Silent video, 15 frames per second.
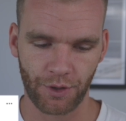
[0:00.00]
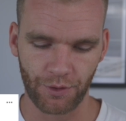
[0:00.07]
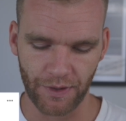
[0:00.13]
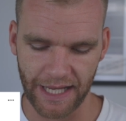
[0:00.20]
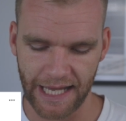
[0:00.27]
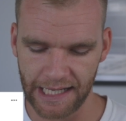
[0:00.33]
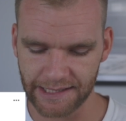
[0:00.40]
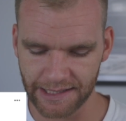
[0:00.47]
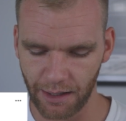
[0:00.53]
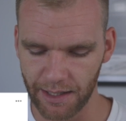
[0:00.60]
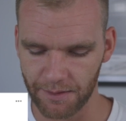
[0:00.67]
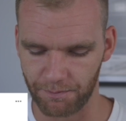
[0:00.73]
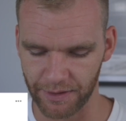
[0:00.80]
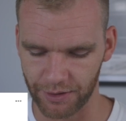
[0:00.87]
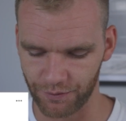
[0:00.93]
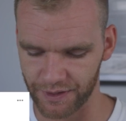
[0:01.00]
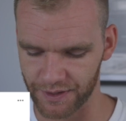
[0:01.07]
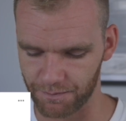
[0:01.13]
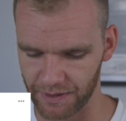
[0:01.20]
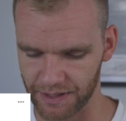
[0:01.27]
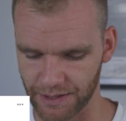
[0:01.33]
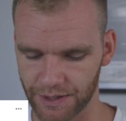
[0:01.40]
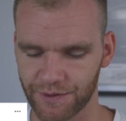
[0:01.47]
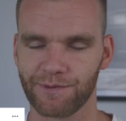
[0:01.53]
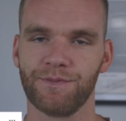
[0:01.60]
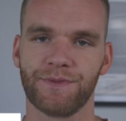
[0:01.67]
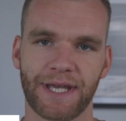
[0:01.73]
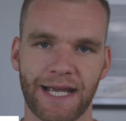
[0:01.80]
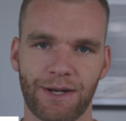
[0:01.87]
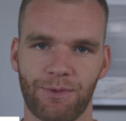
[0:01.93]
here's how I'd build this business from
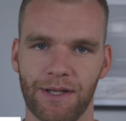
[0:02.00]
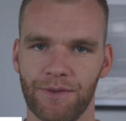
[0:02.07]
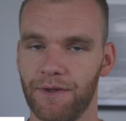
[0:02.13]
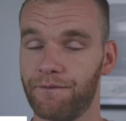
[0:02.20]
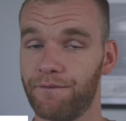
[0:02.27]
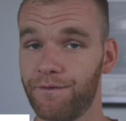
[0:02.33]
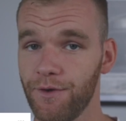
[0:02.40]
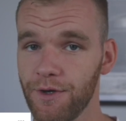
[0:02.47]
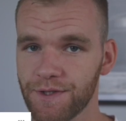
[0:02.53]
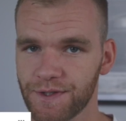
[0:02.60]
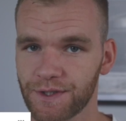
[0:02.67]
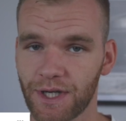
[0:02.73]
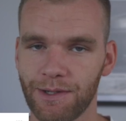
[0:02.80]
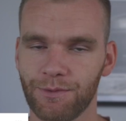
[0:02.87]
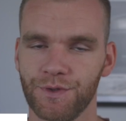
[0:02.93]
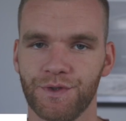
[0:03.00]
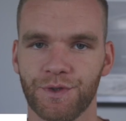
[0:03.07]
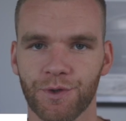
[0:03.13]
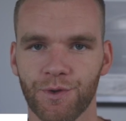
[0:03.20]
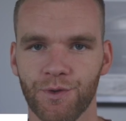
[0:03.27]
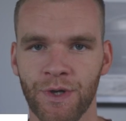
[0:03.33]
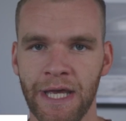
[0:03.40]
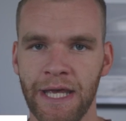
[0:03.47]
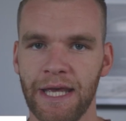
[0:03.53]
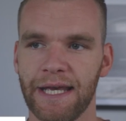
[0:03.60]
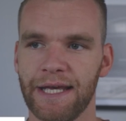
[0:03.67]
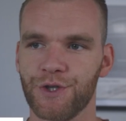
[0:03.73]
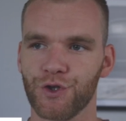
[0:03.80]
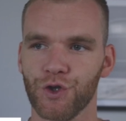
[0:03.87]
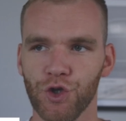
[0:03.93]
day one. The first thing I would do
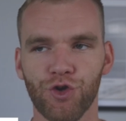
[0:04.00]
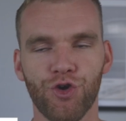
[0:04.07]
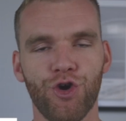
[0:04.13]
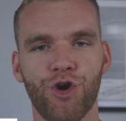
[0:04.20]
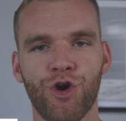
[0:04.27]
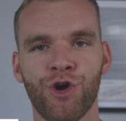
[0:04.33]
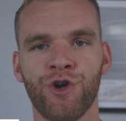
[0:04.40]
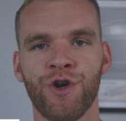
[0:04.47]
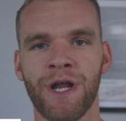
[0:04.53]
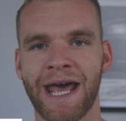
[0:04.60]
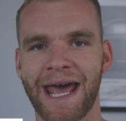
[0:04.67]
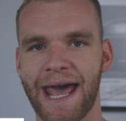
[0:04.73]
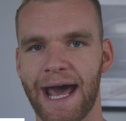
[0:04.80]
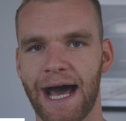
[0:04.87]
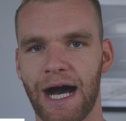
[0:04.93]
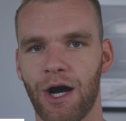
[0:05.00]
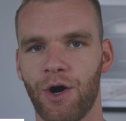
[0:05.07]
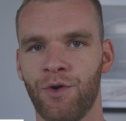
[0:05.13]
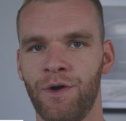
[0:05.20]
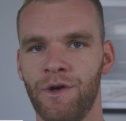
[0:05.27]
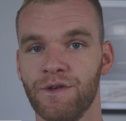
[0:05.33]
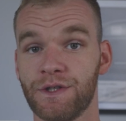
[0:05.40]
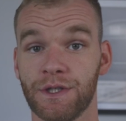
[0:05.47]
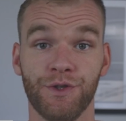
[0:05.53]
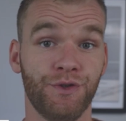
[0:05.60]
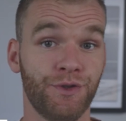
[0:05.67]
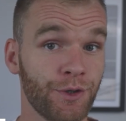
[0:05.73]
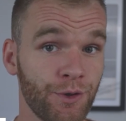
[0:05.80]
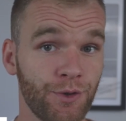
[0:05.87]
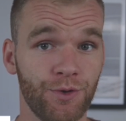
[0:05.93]
is learn how to
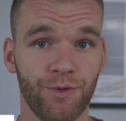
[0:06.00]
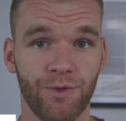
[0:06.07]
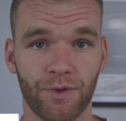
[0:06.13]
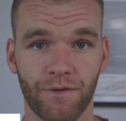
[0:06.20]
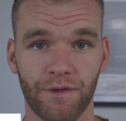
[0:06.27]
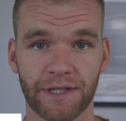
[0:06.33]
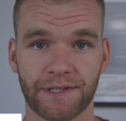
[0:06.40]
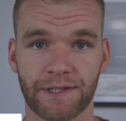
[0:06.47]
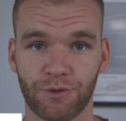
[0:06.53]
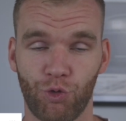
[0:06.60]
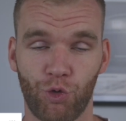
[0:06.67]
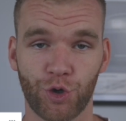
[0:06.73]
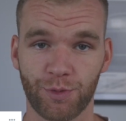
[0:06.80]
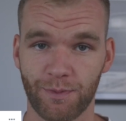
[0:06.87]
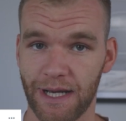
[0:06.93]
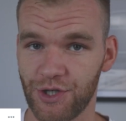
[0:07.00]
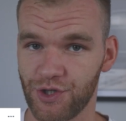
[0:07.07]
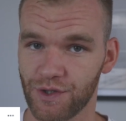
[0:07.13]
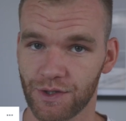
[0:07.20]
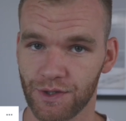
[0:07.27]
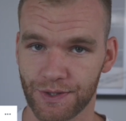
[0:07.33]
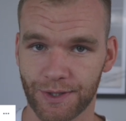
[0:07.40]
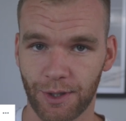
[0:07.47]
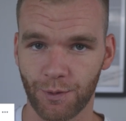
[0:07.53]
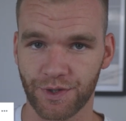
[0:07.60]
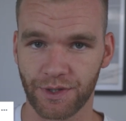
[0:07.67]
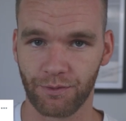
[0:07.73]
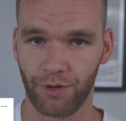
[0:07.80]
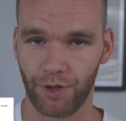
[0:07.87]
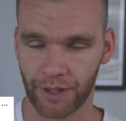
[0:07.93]
do this automation
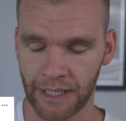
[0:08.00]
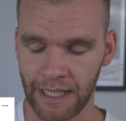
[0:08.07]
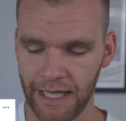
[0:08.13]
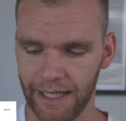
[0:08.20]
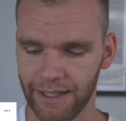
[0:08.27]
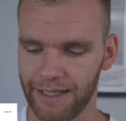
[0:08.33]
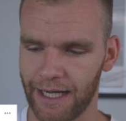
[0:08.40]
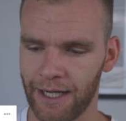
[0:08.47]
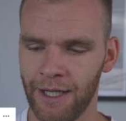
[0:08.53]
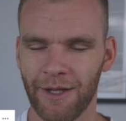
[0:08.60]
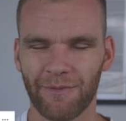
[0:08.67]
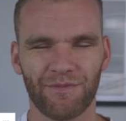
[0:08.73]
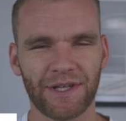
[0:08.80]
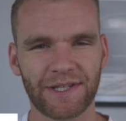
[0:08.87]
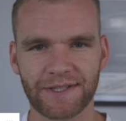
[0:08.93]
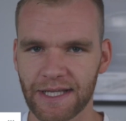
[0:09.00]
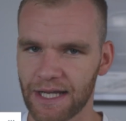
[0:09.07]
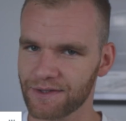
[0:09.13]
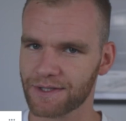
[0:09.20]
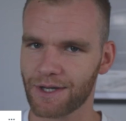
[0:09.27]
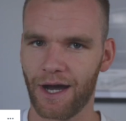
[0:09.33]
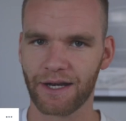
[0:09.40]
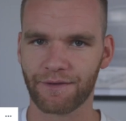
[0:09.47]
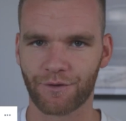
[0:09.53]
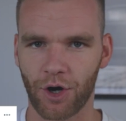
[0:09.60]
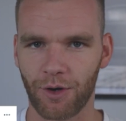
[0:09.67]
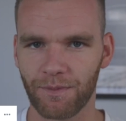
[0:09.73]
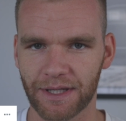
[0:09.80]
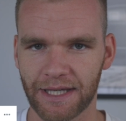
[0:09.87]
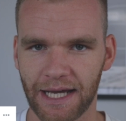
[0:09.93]
consulting work. Now, this sounds kind of
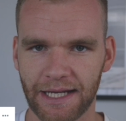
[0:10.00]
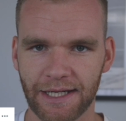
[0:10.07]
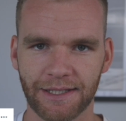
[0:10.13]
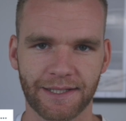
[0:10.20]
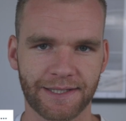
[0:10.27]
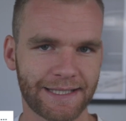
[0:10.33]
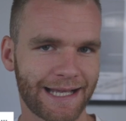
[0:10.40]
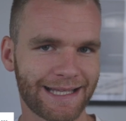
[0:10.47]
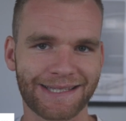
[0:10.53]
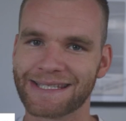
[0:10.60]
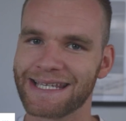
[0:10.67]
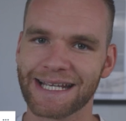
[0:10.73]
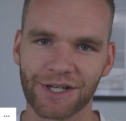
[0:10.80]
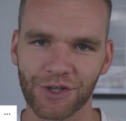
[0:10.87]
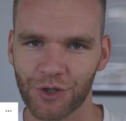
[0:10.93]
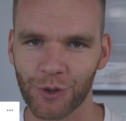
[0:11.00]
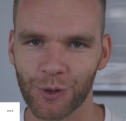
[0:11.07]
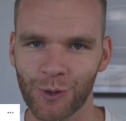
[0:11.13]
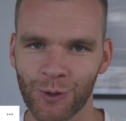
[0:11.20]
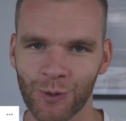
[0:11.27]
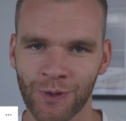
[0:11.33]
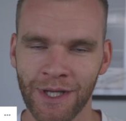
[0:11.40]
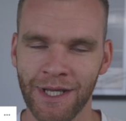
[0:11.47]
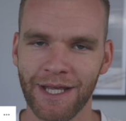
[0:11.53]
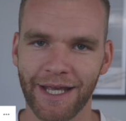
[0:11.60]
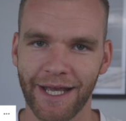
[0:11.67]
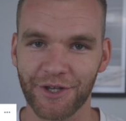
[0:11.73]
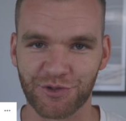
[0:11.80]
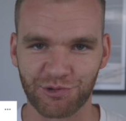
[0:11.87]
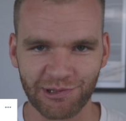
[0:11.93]
complicated. It sounds technical.
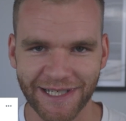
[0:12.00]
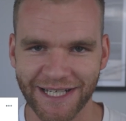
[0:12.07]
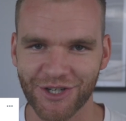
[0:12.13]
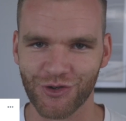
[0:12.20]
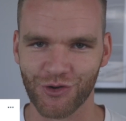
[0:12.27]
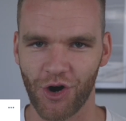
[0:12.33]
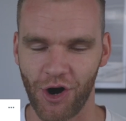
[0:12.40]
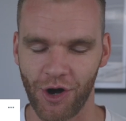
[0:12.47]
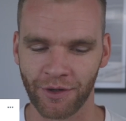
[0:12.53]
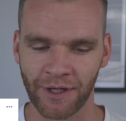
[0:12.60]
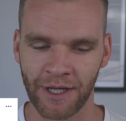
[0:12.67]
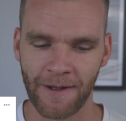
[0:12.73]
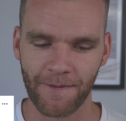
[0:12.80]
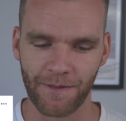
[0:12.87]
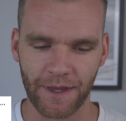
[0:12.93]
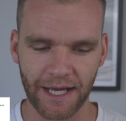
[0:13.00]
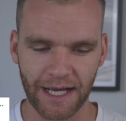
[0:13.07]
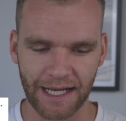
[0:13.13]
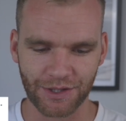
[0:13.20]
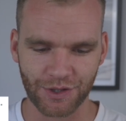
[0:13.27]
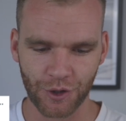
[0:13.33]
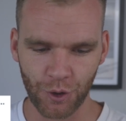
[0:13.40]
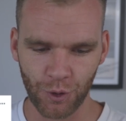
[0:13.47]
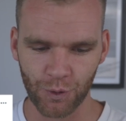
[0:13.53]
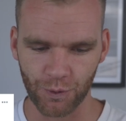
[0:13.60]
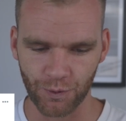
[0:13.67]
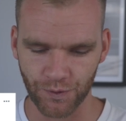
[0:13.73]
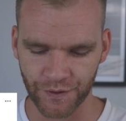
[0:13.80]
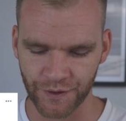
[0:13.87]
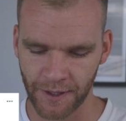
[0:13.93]
It's really not. There are
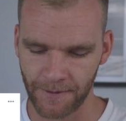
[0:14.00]
tools